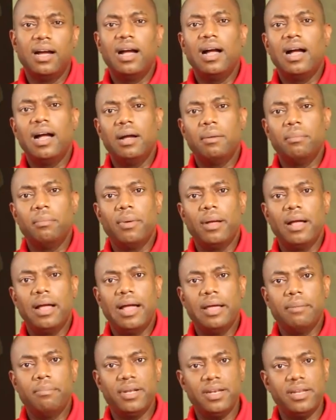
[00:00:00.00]

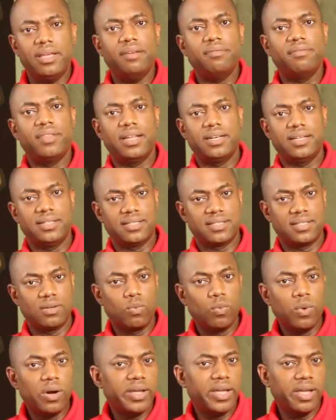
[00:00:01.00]
I believe that it's the
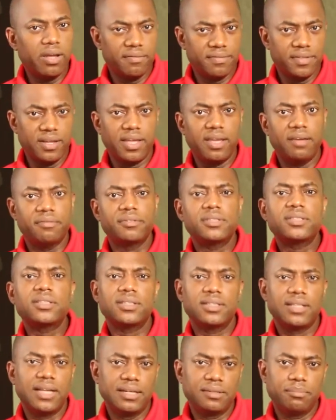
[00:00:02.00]
working of the gift
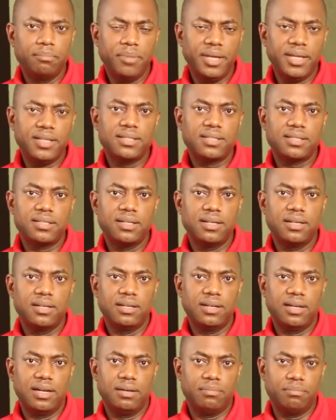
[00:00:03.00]
that makes
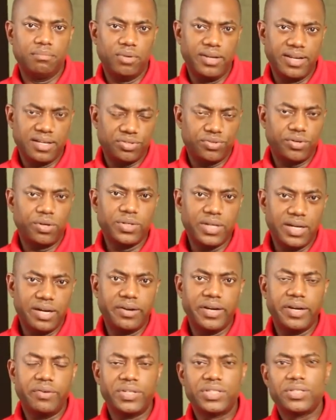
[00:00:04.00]

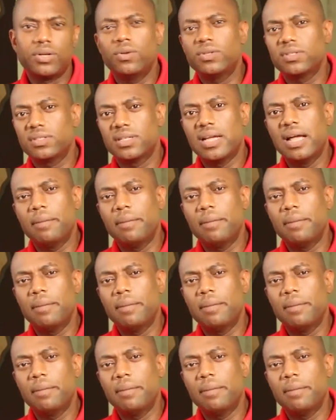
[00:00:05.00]
extraordinary results